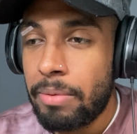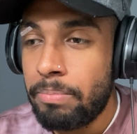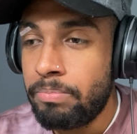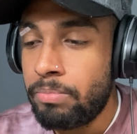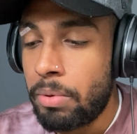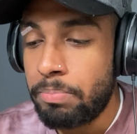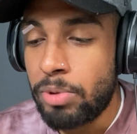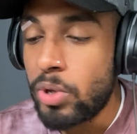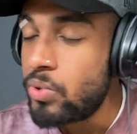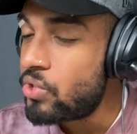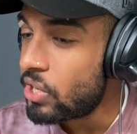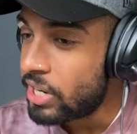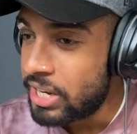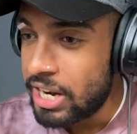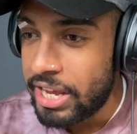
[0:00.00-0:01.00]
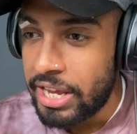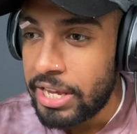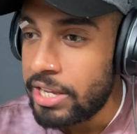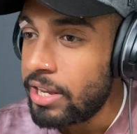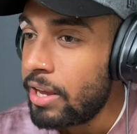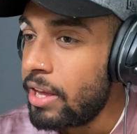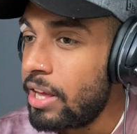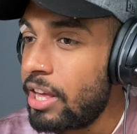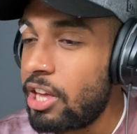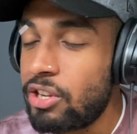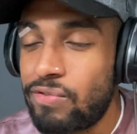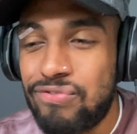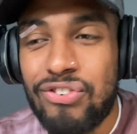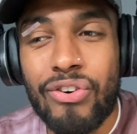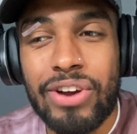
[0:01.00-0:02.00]
Musically,
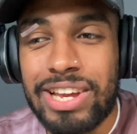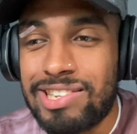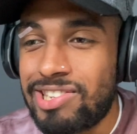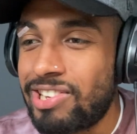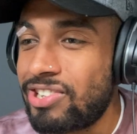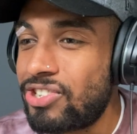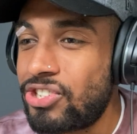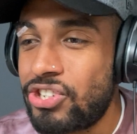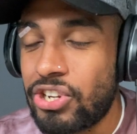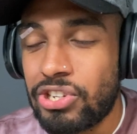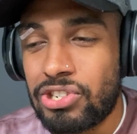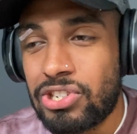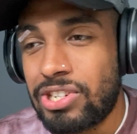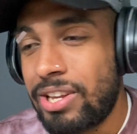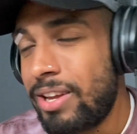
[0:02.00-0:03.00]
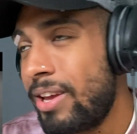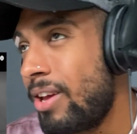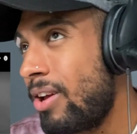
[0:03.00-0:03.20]
his voice is just...